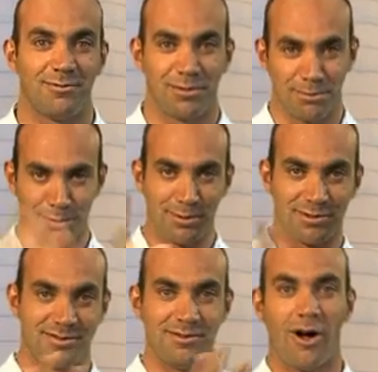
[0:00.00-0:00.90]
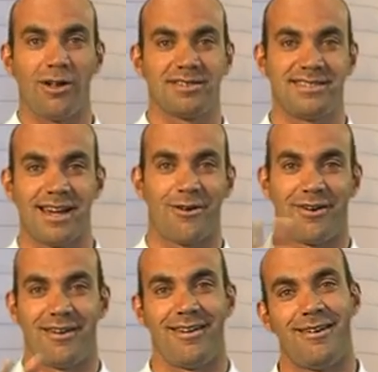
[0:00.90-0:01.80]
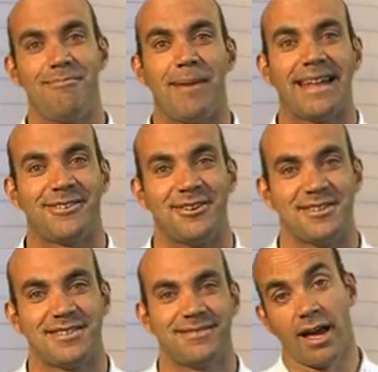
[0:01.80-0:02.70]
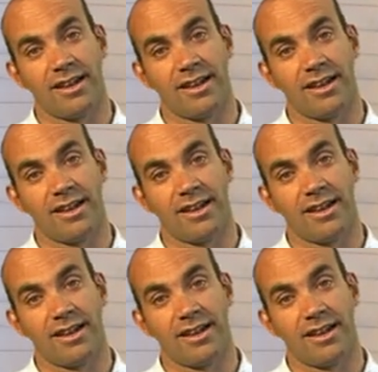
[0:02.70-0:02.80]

and we will all see our patterns.